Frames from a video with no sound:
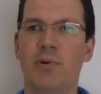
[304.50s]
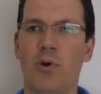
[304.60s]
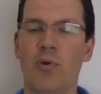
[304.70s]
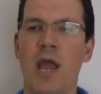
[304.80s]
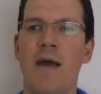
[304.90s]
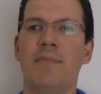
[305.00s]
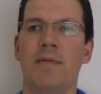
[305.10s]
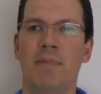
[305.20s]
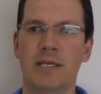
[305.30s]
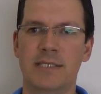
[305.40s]
the program
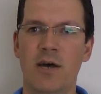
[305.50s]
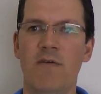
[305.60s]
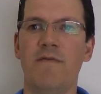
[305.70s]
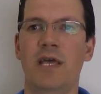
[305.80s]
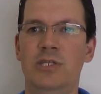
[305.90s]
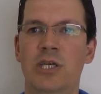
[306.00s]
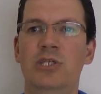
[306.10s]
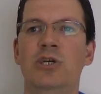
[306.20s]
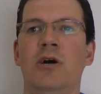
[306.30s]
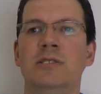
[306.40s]
that myself and
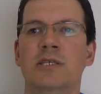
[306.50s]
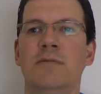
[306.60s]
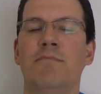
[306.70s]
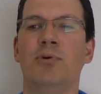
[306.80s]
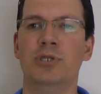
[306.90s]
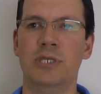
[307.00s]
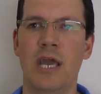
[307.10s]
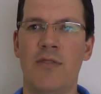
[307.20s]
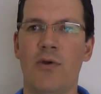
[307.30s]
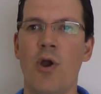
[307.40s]
Jed Johnson put
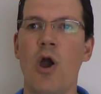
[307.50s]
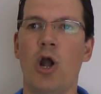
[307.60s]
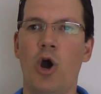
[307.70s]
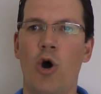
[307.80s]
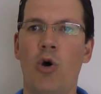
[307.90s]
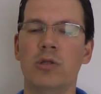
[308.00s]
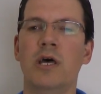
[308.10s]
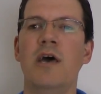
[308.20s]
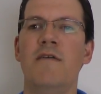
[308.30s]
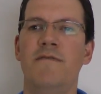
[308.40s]
together
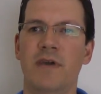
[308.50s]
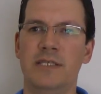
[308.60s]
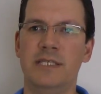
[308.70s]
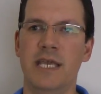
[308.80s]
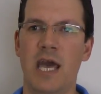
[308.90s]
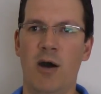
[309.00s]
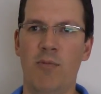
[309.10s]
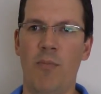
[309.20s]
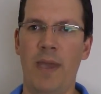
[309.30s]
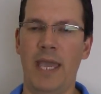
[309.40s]
called Fixing
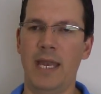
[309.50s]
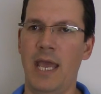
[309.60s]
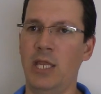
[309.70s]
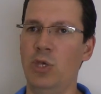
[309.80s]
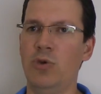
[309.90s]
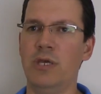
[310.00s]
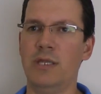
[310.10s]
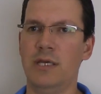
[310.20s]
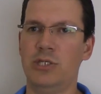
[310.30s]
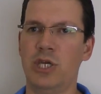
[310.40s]
Elbow Pain, and you
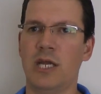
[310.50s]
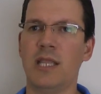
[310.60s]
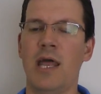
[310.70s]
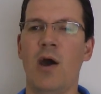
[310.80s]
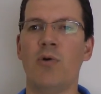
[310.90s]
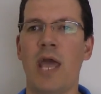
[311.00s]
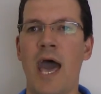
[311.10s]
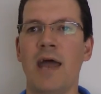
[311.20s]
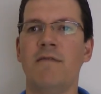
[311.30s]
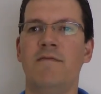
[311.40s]
can check that out
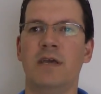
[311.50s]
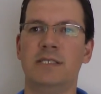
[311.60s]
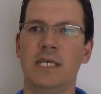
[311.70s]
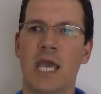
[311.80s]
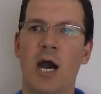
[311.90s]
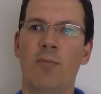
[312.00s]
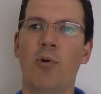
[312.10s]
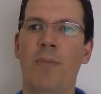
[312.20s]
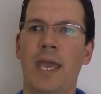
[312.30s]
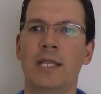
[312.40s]
at fixing
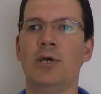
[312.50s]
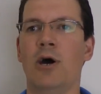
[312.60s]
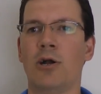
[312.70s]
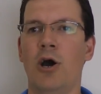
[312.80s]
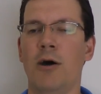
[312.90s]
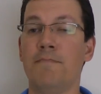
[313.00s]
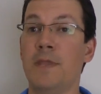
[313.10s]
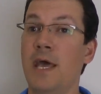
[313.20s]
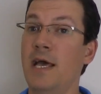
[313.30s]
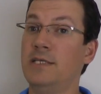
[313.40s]
elbow pain dot com.
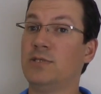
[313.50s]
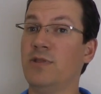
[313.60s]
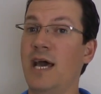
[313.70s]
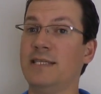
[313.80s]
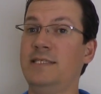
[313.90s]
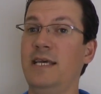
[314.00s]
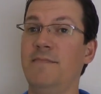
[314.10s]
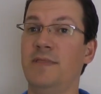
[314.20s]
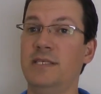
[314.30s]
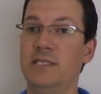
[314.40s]
So that's
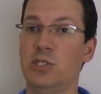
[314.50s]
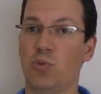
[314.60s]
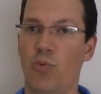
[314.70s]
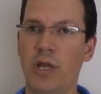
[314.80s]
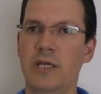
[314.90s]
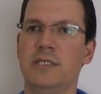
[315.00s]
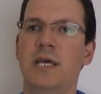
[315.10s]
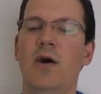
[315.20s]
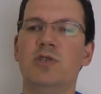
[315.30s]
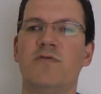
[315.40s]
it. This is Rick
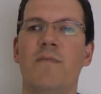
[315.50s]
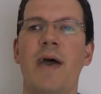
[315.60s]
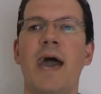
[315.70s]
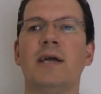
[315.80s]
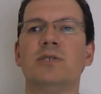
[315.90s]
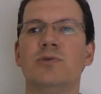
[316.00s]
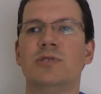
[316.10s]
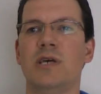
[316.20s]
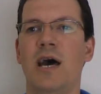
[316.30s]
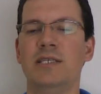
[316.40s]
Kaselj from
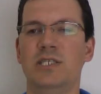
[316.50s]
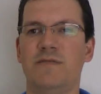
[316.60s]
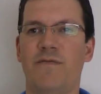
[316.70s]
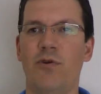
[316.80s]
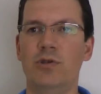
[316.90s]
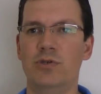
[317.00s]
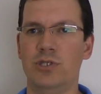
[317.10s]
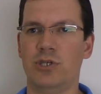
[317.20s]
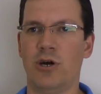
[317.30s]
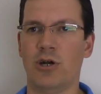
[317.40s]
exercises for
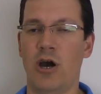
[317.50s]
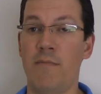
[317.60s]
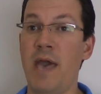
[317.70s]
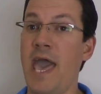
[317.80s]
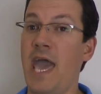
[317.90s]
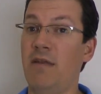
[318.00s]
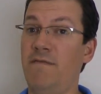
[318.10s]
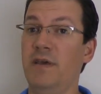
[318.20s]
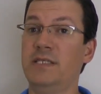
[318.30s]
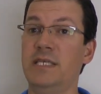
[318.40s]
injuries dot com and
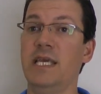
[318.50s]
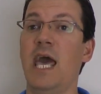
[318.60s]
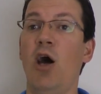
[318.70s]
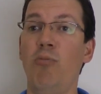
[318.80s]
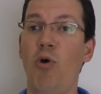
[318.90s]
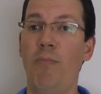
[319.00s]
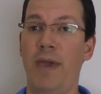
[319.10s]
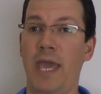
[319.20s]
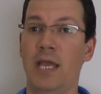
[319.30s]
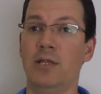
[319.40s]
fixing elbow
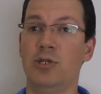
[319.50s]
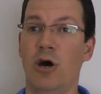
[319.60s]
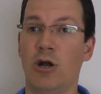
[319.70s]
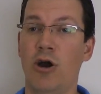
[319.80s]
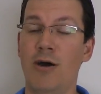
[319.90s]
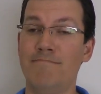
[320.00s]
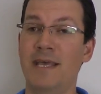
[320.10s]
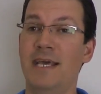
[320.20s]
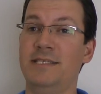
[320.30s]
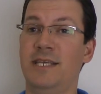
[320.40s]
pain dot com
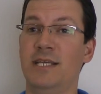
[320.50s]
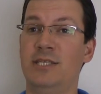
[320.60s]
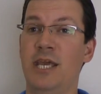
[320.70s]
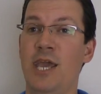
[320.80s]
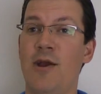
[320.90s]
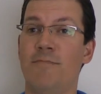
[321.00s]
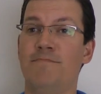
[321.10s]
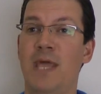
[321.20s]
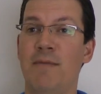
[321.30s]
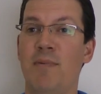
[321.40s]
saying take
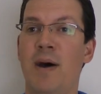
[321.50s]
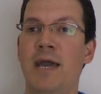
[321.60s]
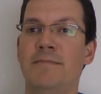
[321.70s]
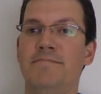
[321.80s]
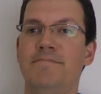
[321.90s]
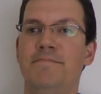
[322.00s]
care and bye-bye.